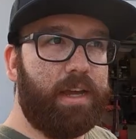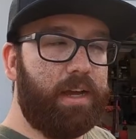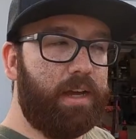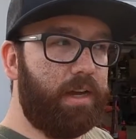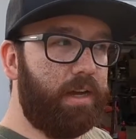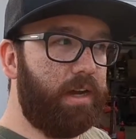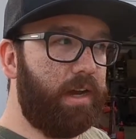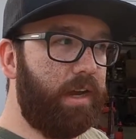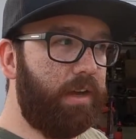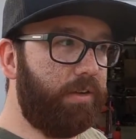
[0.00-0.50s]

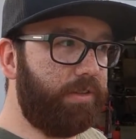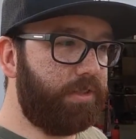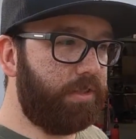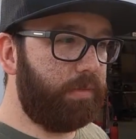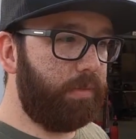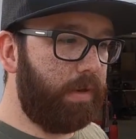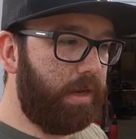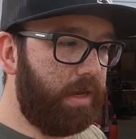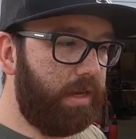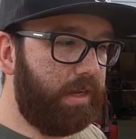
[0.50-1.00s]
I
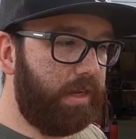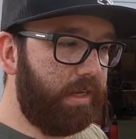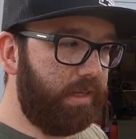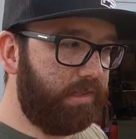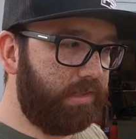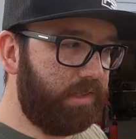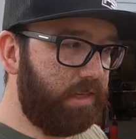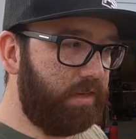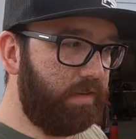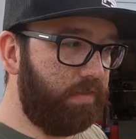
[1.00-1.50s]
also bought a
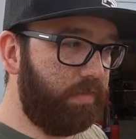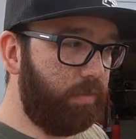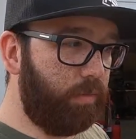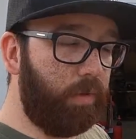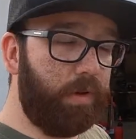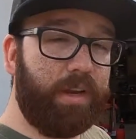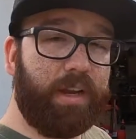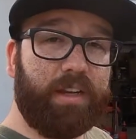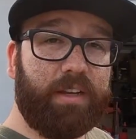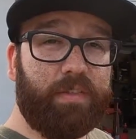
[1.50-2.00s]
set of the
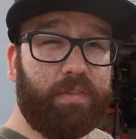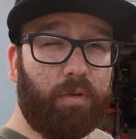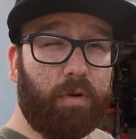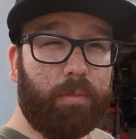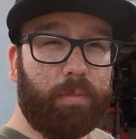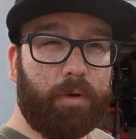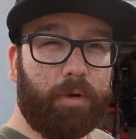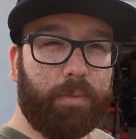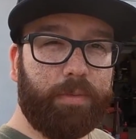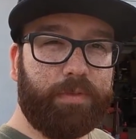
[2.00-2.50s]

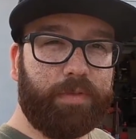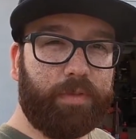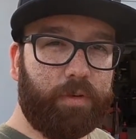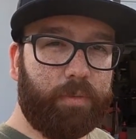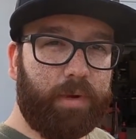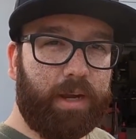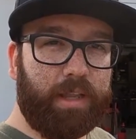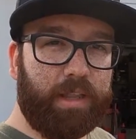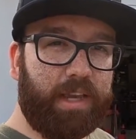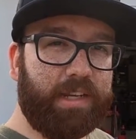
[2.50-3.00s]
194 bulbs for
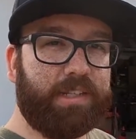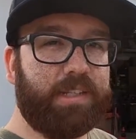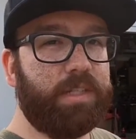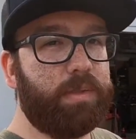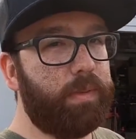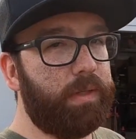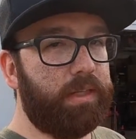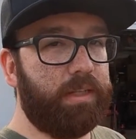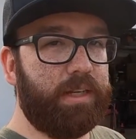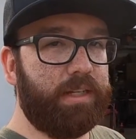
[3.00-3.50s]
my license
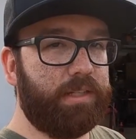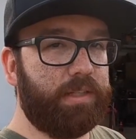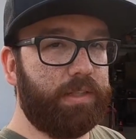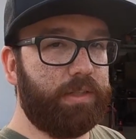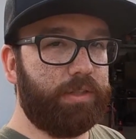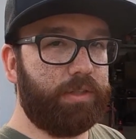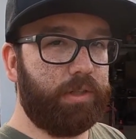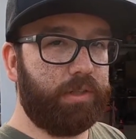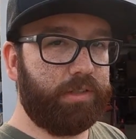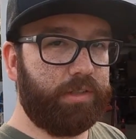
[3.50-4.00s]
plate lights on
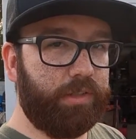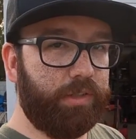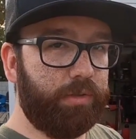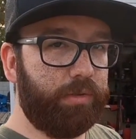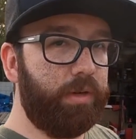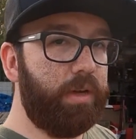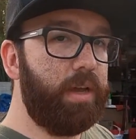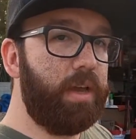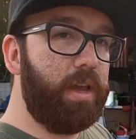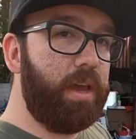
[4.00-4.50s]
the truck too.